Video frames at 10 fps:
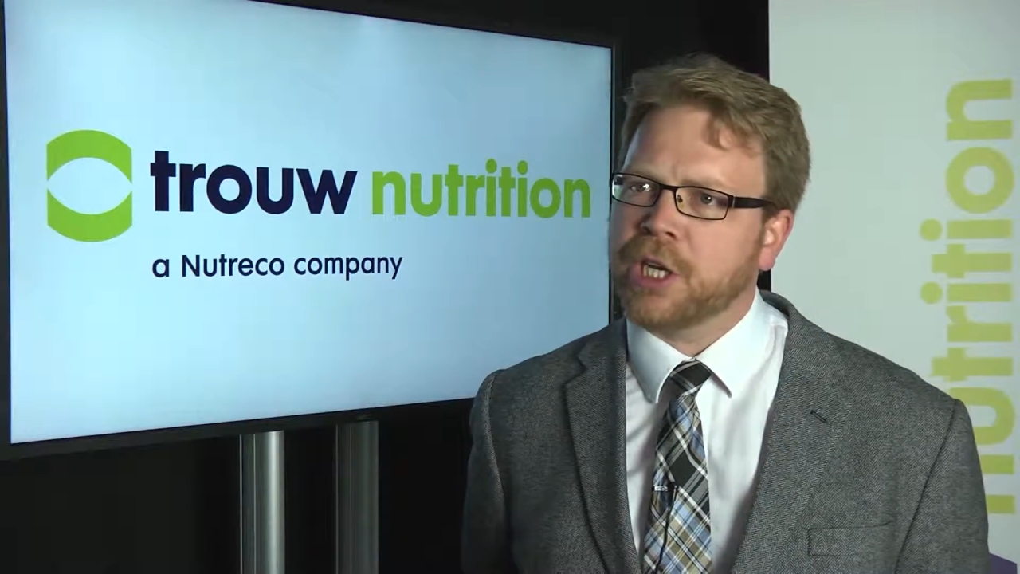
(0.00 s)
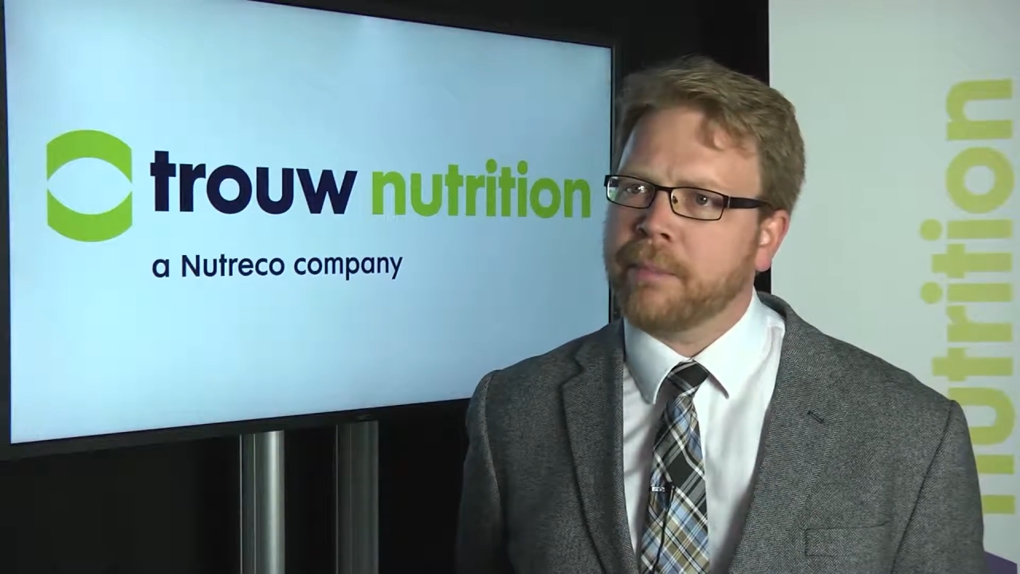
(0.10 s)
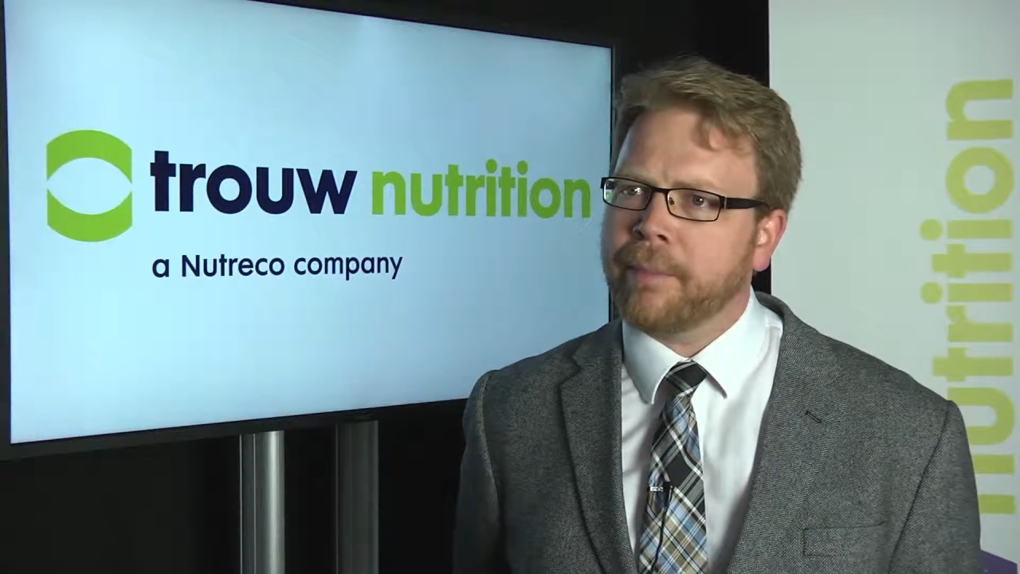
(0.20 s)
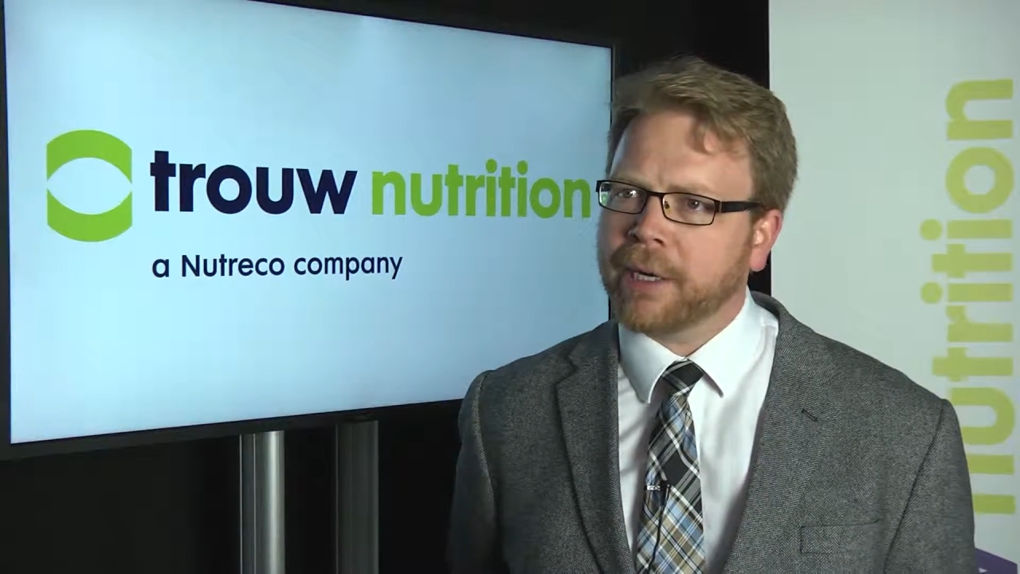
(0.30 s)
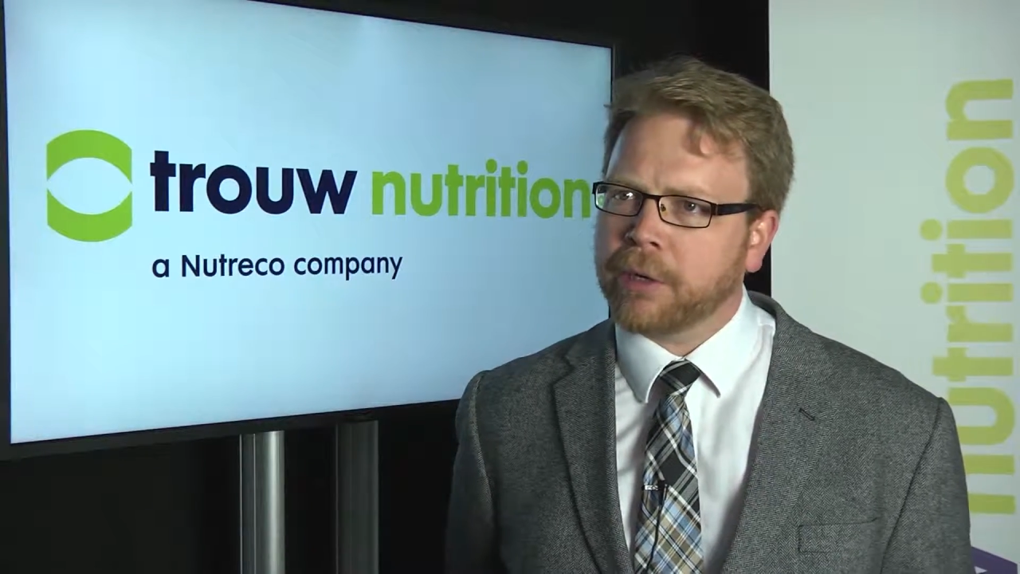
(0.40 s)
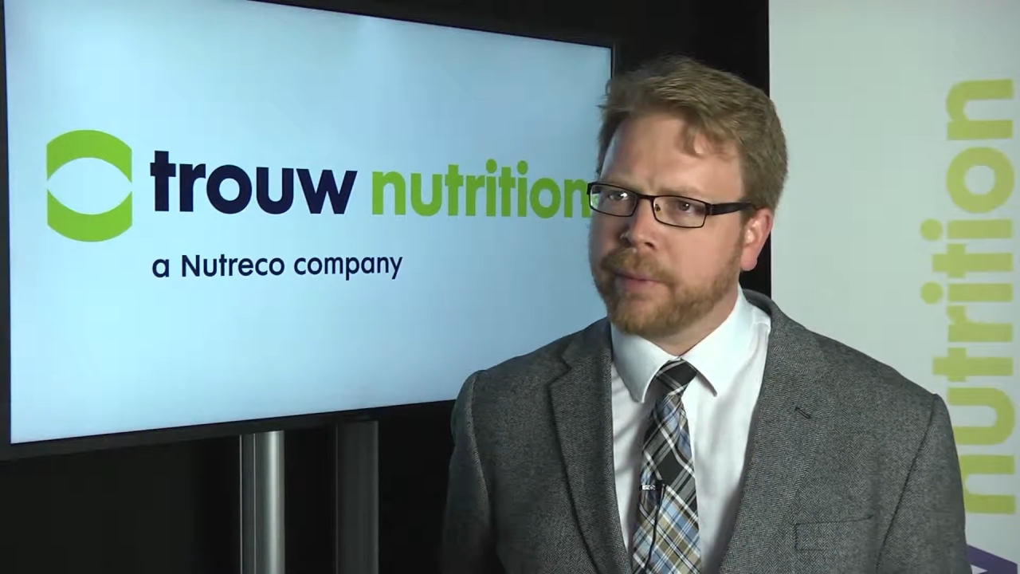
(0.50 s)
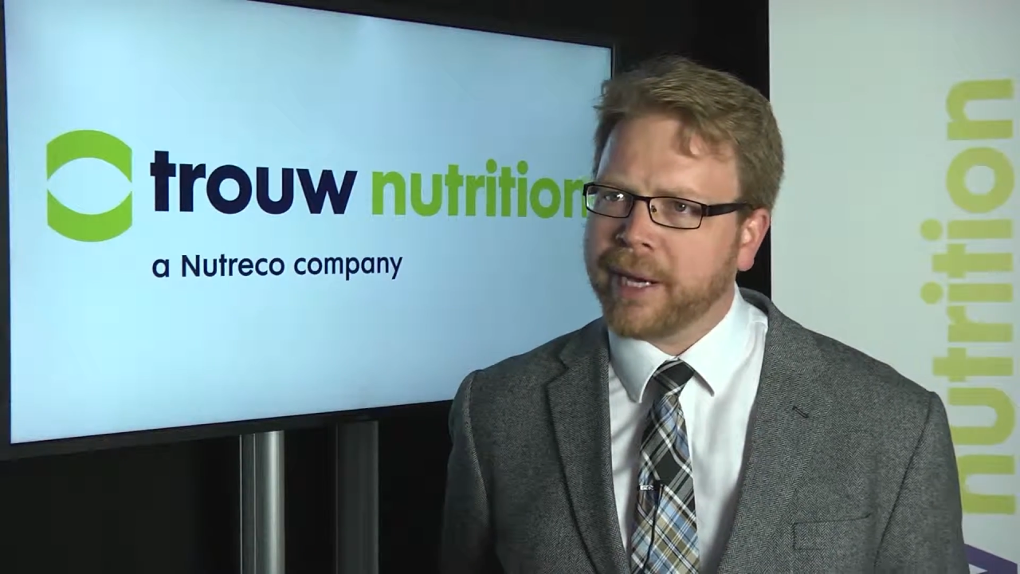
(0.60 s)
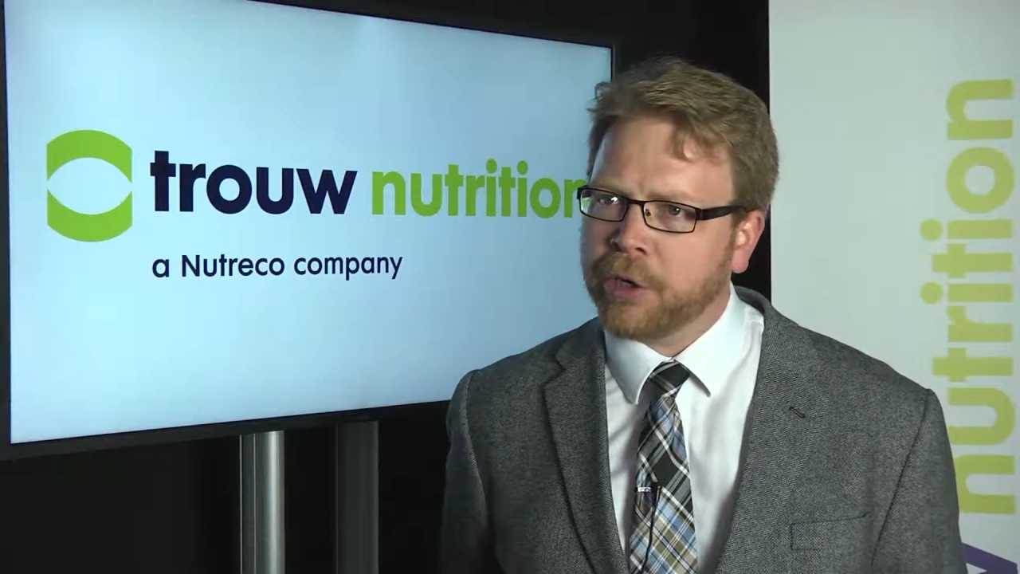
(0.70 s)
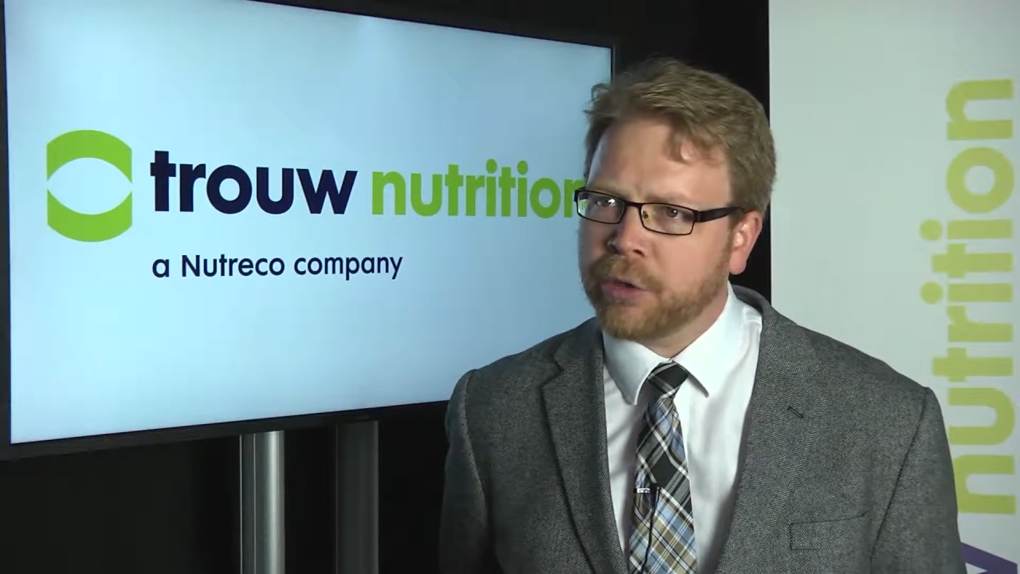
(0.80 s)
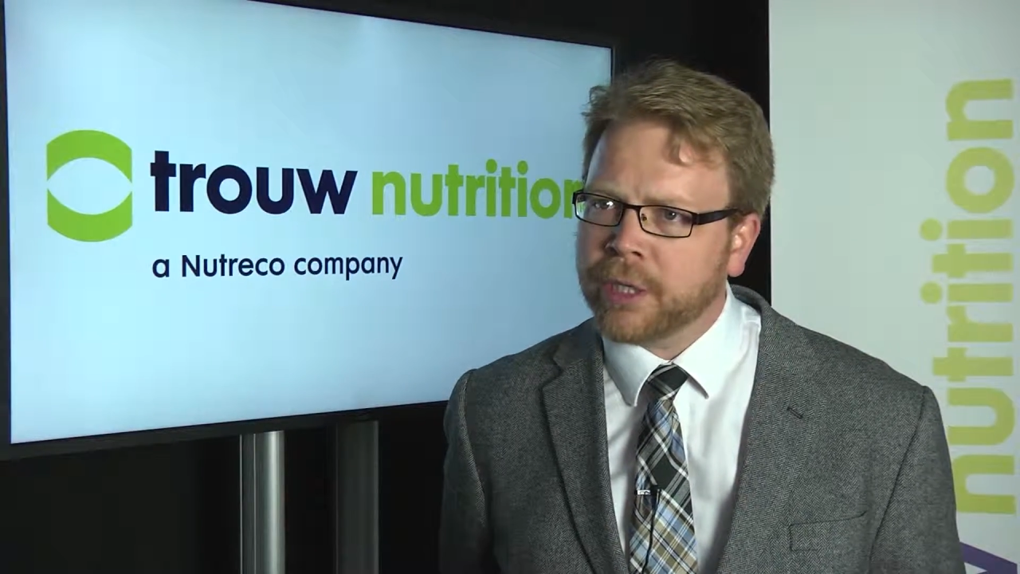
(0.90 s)
gut
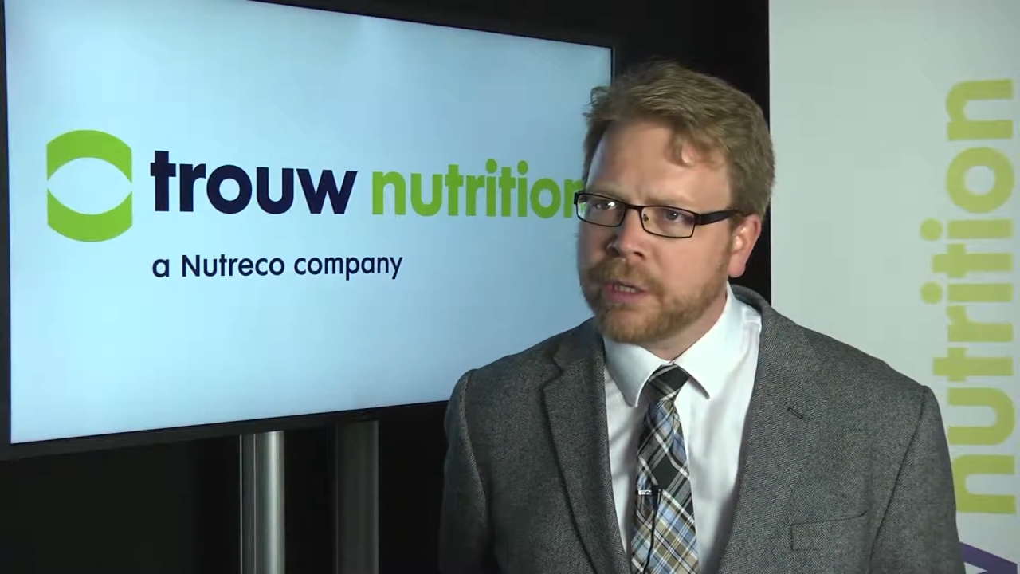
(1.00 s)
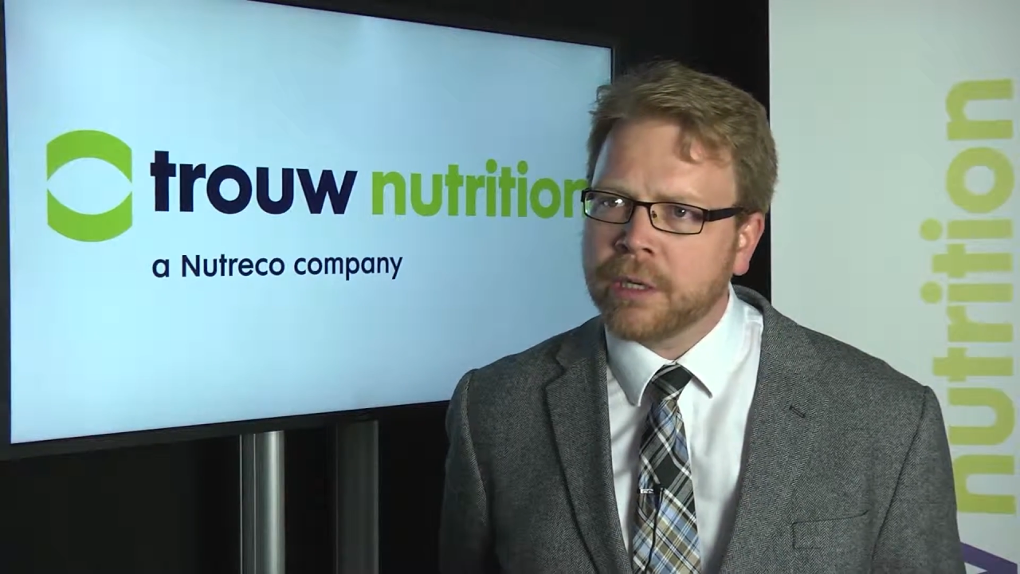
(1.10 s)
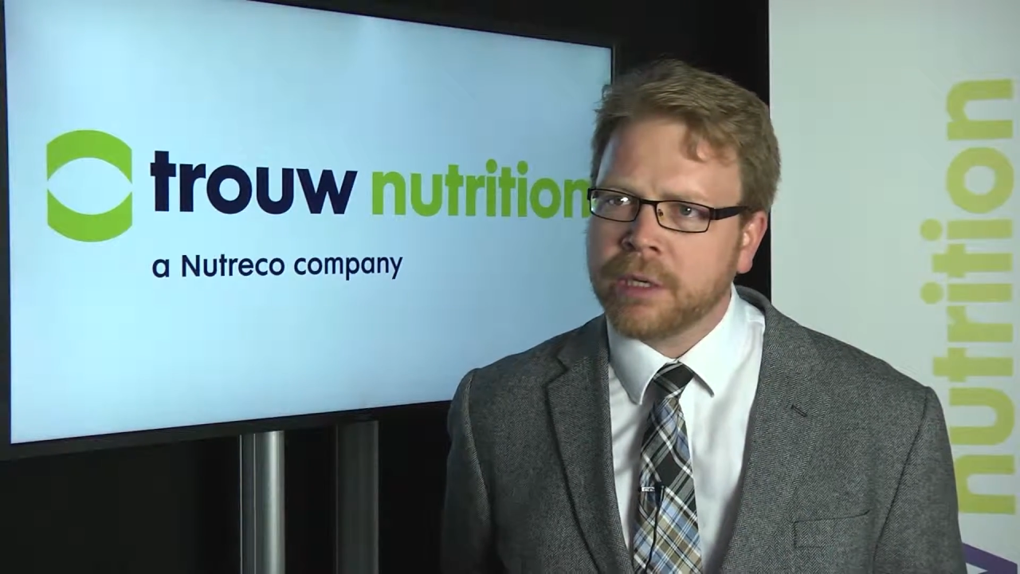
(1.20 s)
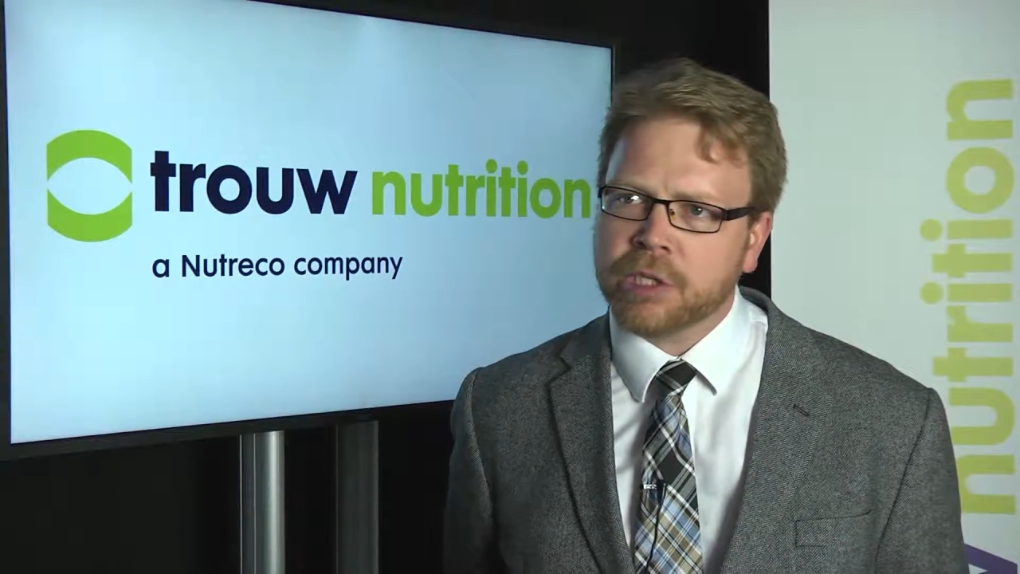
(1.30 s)
microbiota